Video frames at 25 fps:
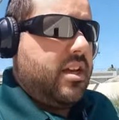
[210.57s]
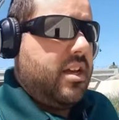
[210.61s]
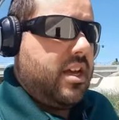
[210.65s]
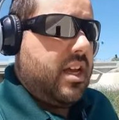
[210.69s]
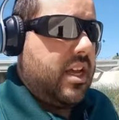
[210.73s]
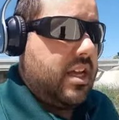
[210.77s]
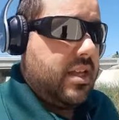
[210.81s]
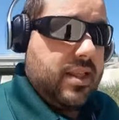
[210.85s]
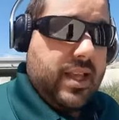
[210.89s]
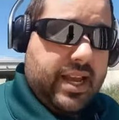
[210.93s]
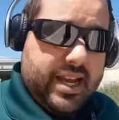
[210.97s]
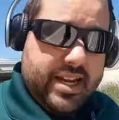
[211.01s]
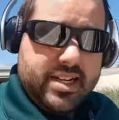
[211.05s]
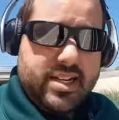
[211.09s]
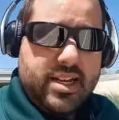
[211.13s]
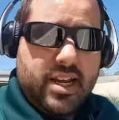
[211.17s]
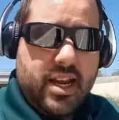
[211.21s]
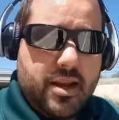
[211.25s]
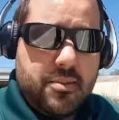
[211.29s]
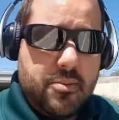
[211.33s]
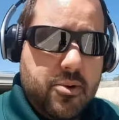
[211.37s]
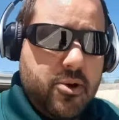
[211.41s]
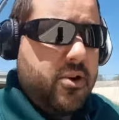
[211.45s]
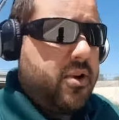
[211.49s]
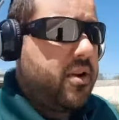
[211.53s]
a light
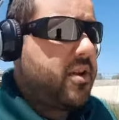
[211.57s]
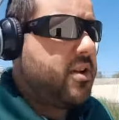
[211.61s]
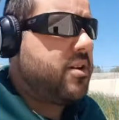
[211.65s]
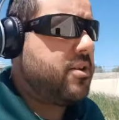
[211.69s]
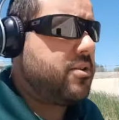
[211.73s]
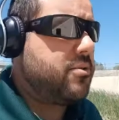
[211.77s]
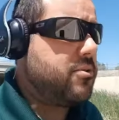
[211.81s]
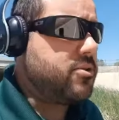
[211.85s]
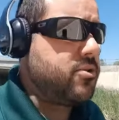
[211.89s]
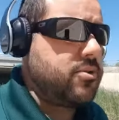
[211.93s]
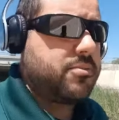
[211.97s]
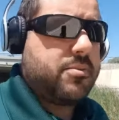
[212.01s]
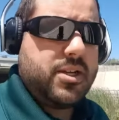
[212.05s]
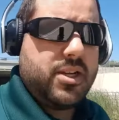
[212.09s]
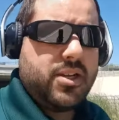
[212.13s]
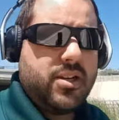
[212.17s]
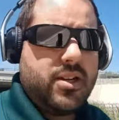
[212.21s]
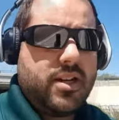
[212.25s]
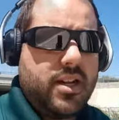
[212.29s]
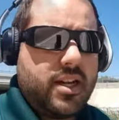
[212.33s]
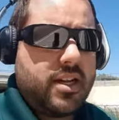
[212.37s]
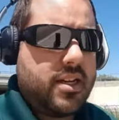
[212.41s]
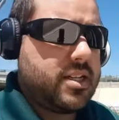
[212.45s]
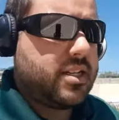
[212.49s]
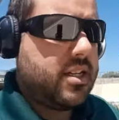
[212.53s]
timer which would be a good
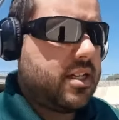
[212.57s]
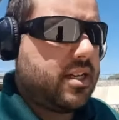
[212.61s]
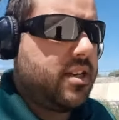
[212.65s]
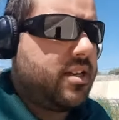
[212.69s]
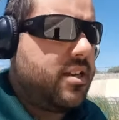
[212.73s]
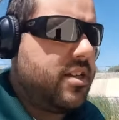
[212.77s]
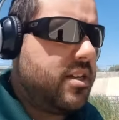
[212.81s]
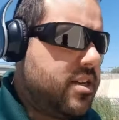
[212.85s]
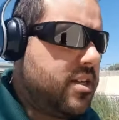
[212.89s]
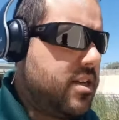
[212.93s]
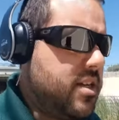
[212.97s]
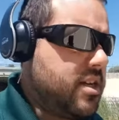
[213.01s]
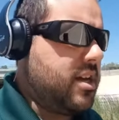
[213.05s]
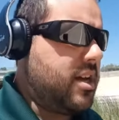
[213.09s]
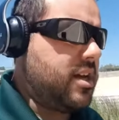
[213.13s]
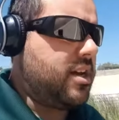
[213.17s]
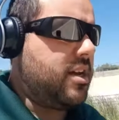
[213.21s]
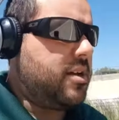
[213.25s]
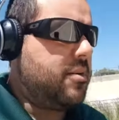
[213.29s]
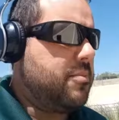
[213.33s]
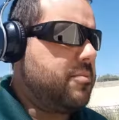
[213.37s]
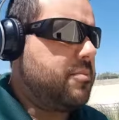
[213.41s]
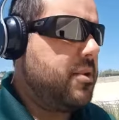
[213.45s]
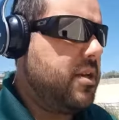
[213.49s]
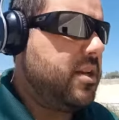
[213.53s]
idea
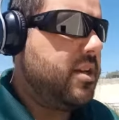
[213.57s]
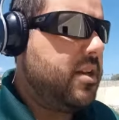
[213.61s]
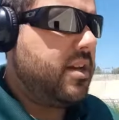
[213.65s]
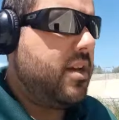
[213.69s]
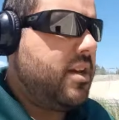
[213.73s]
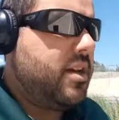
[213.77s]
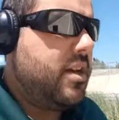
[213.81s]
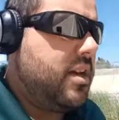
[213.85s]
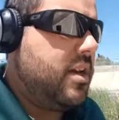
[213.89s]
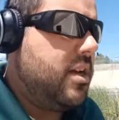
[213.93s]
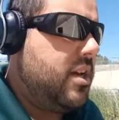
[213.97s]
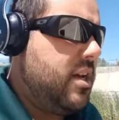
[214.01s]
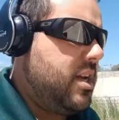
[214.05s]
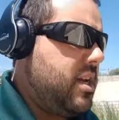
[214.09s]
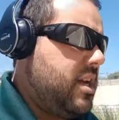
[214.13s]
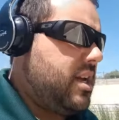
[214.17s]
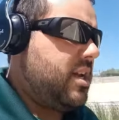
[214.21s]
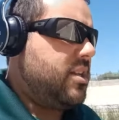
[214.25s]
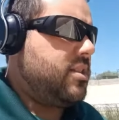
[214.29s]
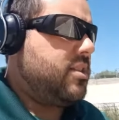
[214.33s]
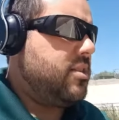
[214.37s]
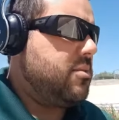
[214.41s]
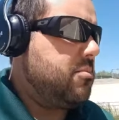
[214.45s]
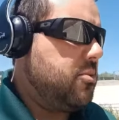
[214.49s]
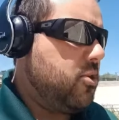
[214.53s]
um,
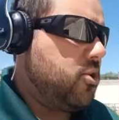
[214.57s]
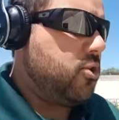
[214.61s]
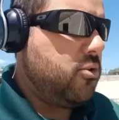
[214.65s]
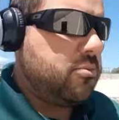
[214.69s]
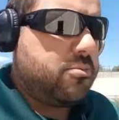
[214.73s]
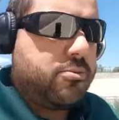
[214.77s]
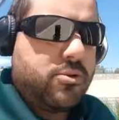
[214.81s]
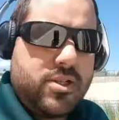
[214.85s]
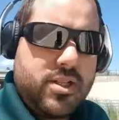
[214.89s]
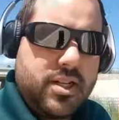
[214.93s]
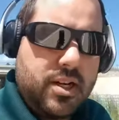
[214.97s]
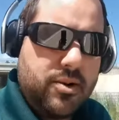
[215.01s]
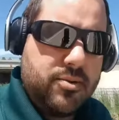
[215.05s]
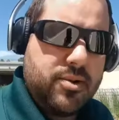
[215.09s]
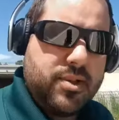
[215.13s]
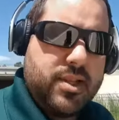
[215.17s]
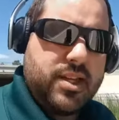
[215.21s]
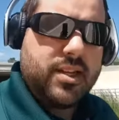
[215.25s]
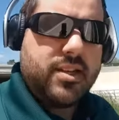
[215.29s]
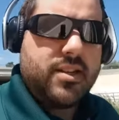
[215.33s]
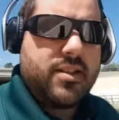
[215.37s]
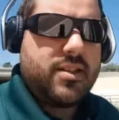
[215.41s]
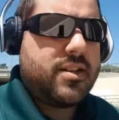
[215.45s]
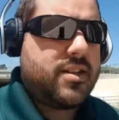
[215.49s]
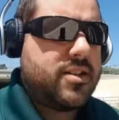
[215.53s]
and the bulb which I will link
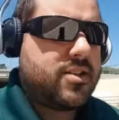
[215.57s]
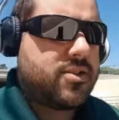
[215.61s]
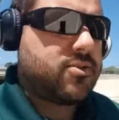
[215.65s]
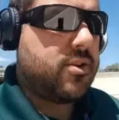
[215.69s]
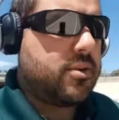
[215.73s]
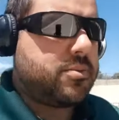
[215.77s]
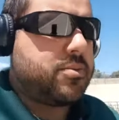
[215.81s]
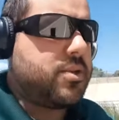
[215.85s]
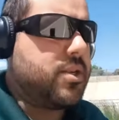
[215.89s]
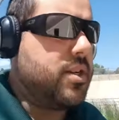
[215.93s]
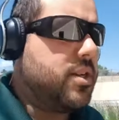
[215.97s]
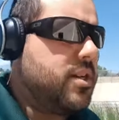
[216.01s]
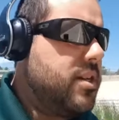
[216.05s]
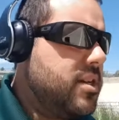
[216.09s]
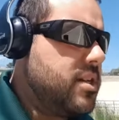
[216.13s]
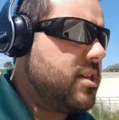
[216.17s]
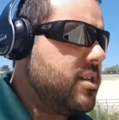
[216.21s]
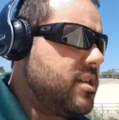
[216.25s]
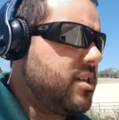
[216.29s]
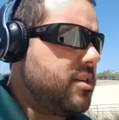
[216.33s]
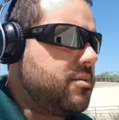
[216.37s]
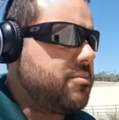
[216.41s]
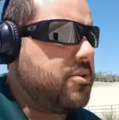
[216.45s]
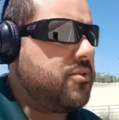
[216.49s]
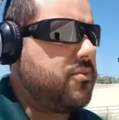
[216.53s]
in the description
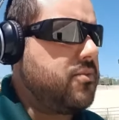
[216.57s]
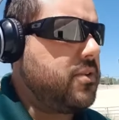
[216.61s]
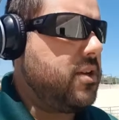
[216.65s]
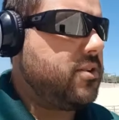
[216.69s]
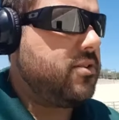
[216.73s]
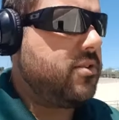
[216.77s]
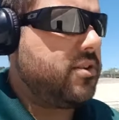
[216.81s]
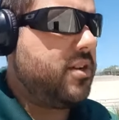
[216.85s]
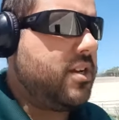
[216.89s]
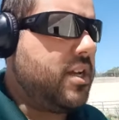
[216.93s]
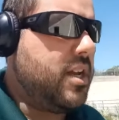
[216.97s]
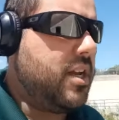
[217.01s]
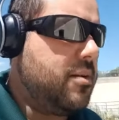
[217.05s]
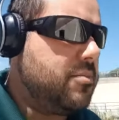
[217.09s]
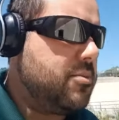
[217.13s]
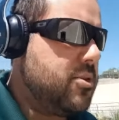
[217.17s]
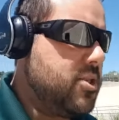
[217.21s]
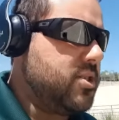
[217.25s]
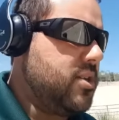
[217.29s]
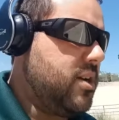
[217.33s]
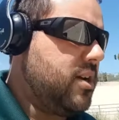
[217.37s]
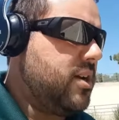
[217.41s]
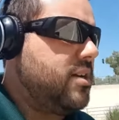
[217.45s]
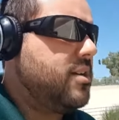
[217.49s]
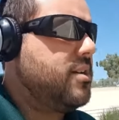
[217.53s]
can be found on
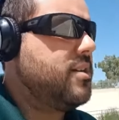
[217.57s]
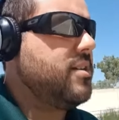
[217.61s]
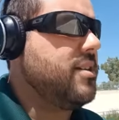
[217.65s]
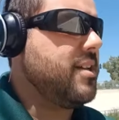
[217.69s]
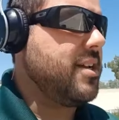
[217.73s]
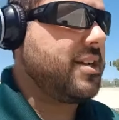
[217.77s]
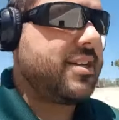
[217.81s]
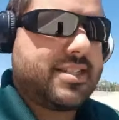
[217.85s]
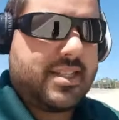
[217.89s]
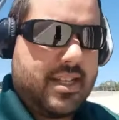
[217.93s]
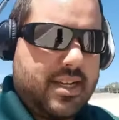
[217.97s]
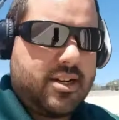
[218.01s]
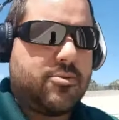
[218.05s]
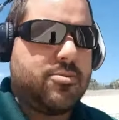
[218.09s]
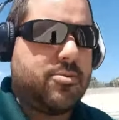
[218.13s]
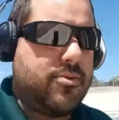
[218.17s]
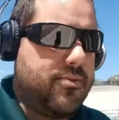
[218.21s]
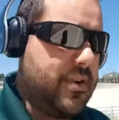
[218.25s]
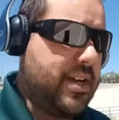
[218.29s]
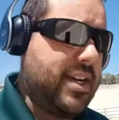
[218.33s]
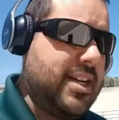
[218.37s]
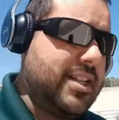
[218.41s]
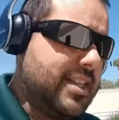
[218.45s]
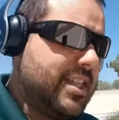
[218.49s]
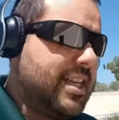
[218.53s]
Amazon like I said I'll
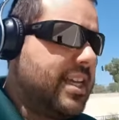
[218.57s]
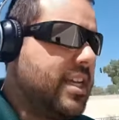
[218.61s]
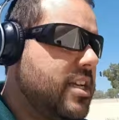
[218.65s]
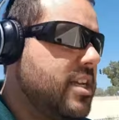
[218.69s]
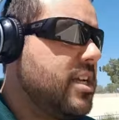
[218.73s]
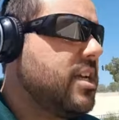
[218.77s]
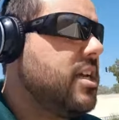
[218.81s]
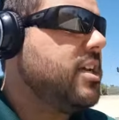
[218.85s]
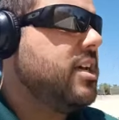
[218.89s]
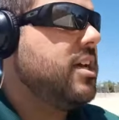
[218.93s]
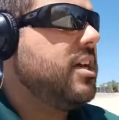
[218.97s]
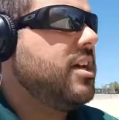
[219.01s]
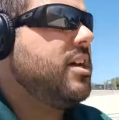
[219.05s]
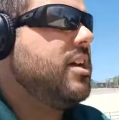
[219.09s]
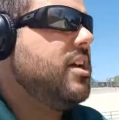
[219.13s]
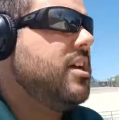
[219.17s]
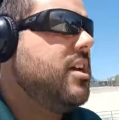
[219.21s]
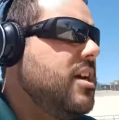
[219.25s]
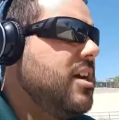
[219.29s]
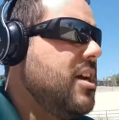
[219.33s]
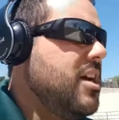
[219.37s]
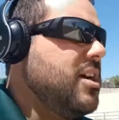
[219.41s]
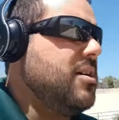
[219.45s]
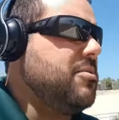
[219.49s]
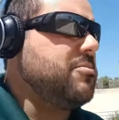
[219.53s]
provide a link
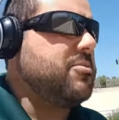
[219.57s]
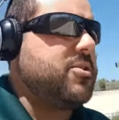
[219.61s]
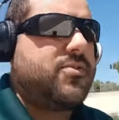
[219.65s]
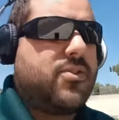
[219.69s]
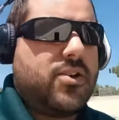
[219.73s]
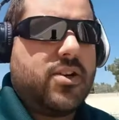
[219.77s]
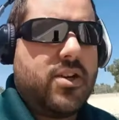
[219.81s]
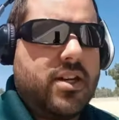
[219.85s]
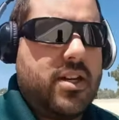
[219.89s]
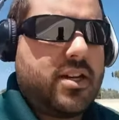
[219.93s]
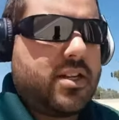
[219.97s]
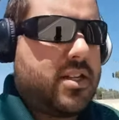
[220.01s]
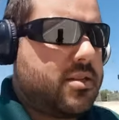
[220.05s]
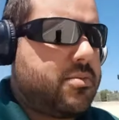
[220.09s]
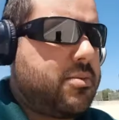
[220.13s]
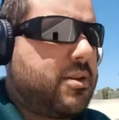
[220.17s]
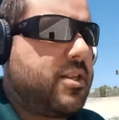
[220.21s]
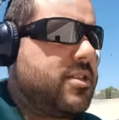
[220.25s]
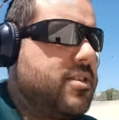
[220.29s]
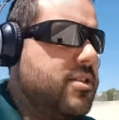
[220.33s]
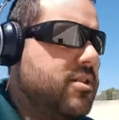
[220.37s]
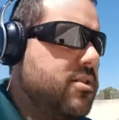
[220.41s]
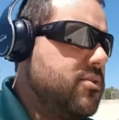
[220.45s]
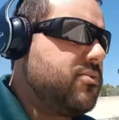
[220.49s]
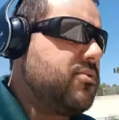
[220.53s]
um, it's very
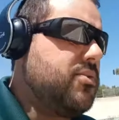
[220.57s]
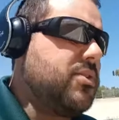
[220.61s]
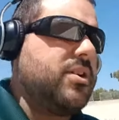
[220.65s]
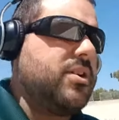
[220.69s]
inexpensive